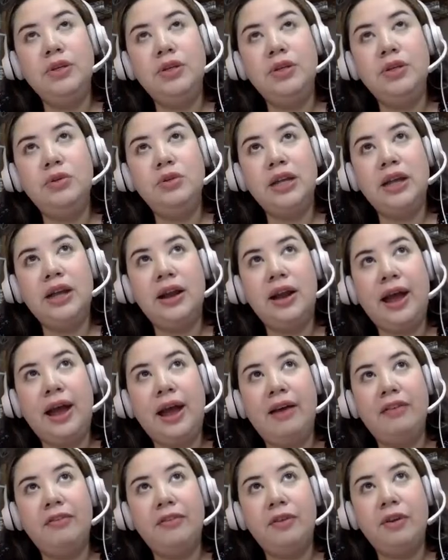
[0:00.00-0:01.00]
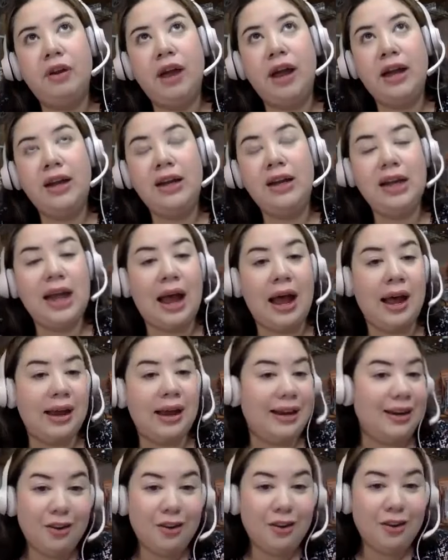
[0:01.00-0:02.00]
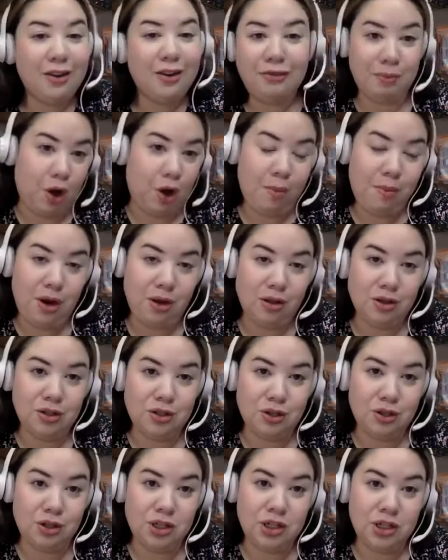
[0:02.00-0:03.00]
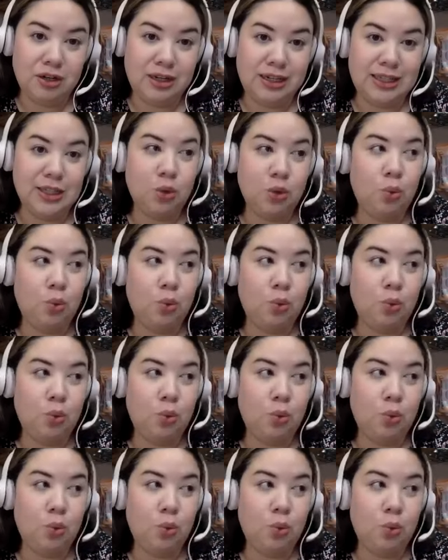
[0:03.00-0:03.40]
using it after any kind of abdominal surgery.